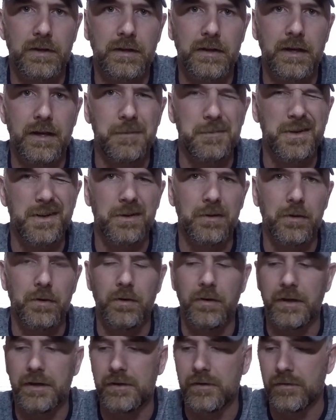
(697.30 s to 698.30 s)
came in a
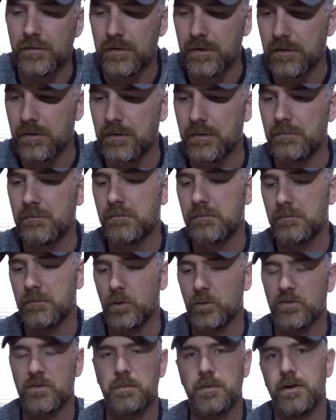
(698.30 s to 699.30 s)
little later than
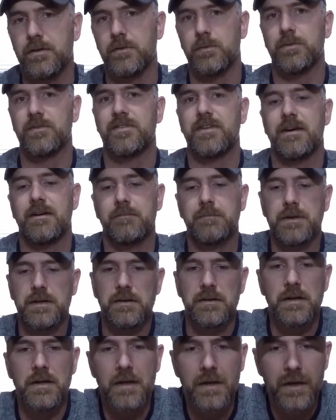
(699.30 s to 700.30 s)
most of my other ones have
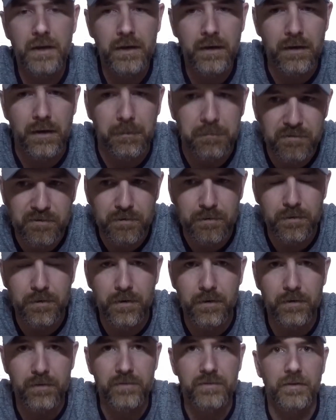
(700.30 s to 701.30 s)
been. I'm sure
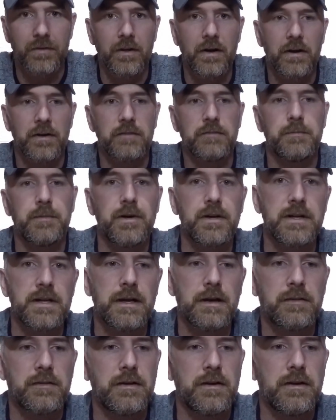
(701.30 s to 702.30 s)
there's a lot of them already
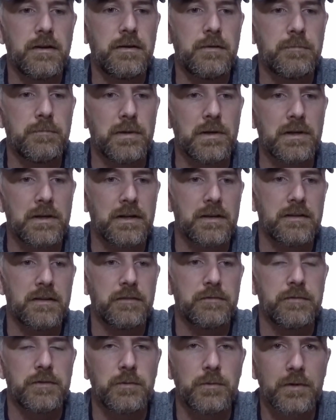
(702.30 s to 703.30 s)
out there, but I
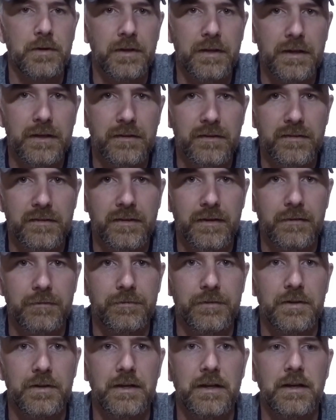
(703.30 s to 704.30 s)
definitely wanted to get this out
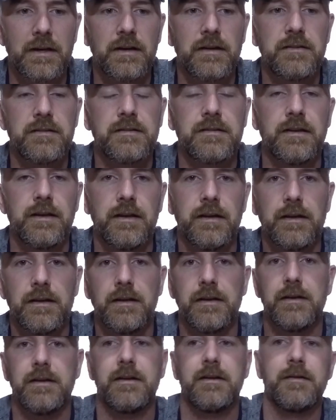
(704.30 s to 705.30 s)
for you guys,
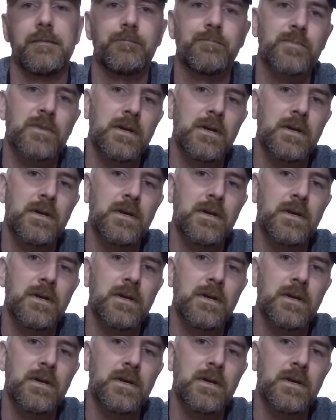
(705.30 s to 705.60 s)
and